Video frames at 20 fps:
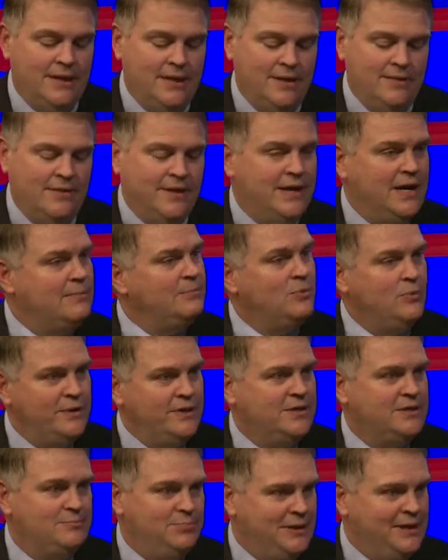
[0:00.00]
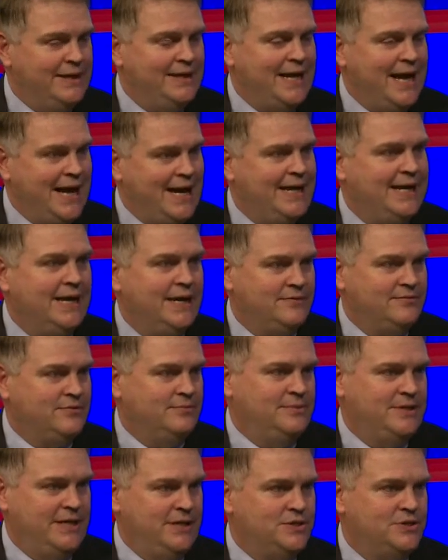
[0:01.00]
The number one complaint I get
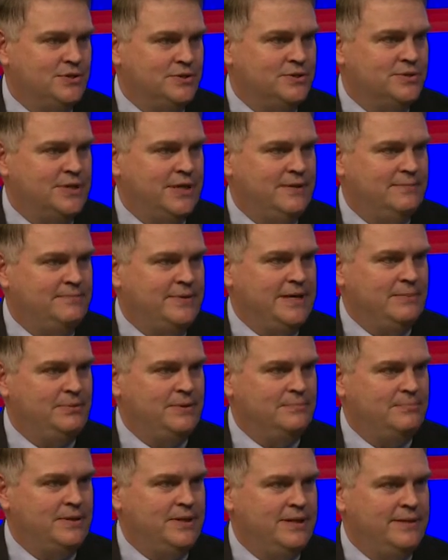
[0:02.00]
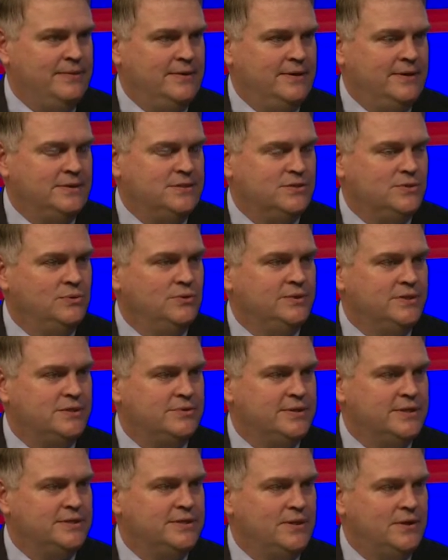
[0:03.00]
from teachers and people in the school
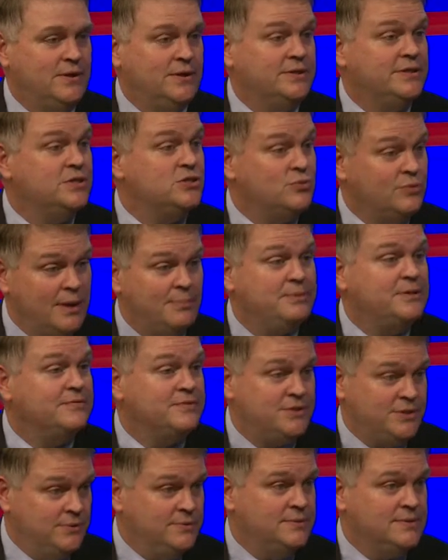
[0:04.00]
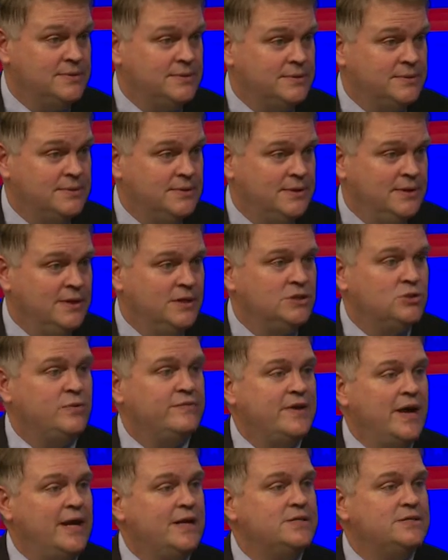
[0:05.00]
districts are disruptive students. So we've
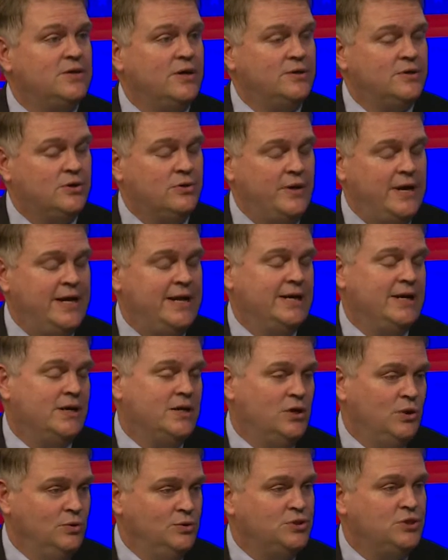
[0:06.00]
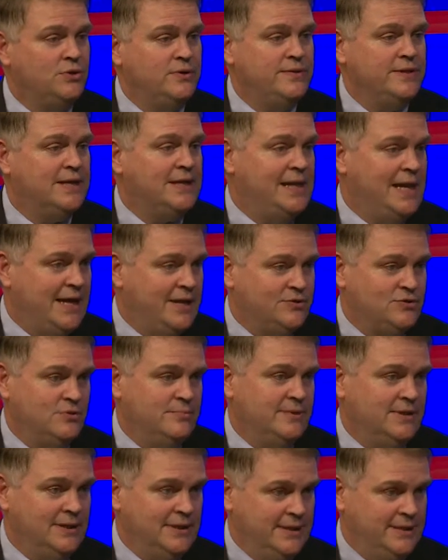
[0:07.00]
got to start creating a culture in the classroom
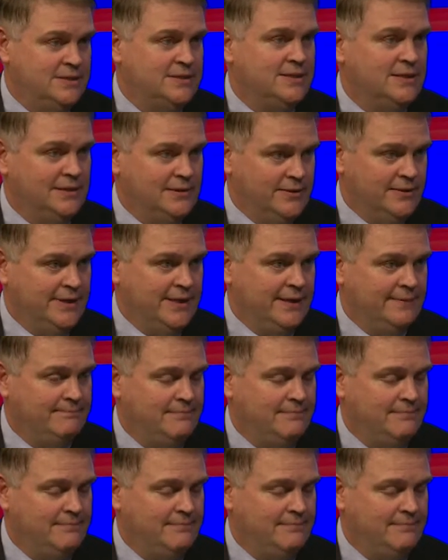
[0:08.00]
that leads to learning.